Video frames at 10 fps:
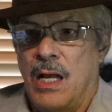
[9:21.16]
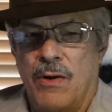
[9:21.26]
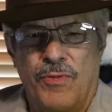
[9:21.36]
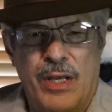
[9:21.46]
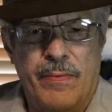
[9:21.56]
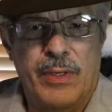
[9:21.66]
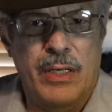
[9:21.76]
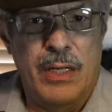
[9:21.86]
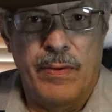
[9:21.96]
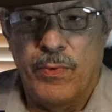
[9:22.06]
I don't think I'm
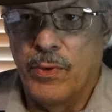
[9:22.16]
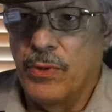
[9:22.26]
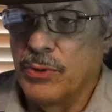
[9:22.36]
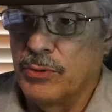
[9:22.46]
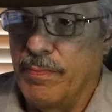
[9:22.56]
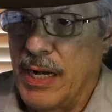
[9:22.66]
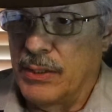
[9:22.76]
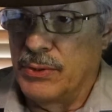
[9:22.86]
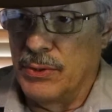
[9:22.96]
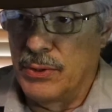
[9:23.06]
getting any more of those
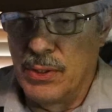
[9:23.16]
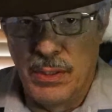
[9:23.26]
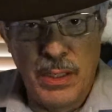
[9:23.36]
boxes.